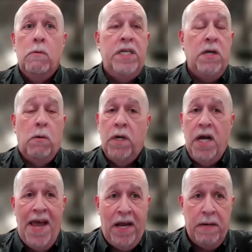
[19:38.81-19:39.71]
We don't
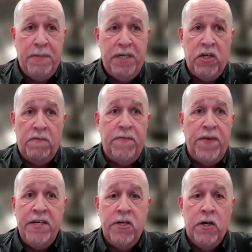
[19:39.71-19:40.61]
want to add a bunch of
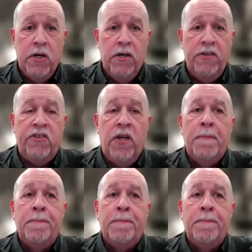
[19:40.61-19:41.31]
vendors.